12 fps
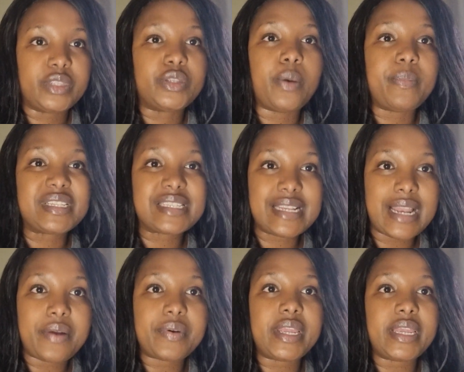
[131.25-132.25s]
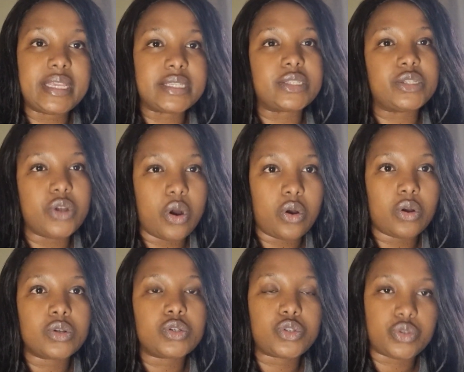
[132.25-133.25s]
Domiciliary is door
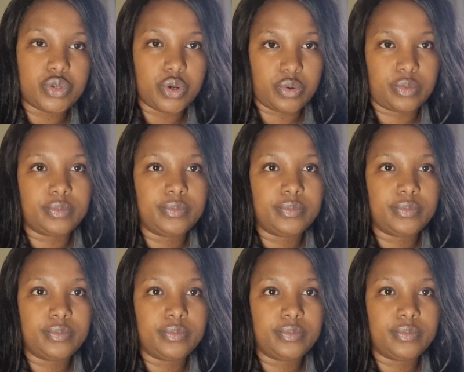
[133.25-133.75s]
to door.